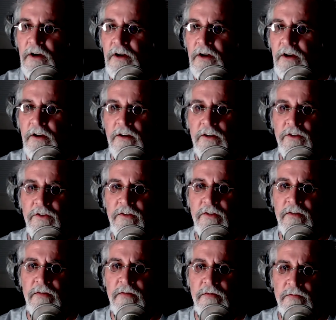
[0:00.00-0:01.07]
Here's
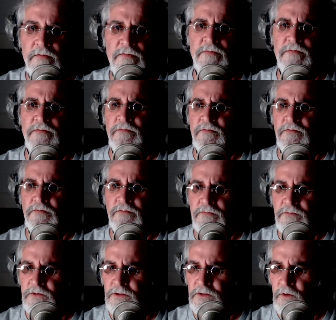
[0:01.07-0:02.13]

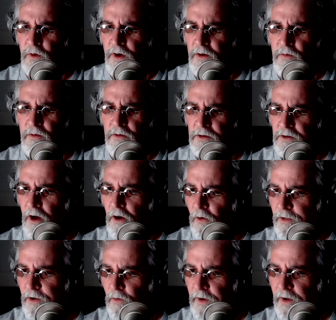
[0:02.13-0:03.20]
why won't it? Oh,
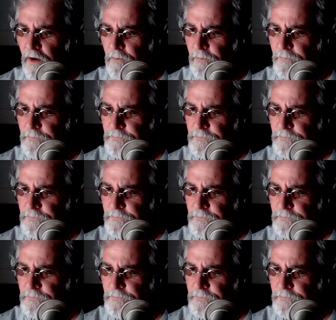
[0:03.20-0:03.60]
there we go.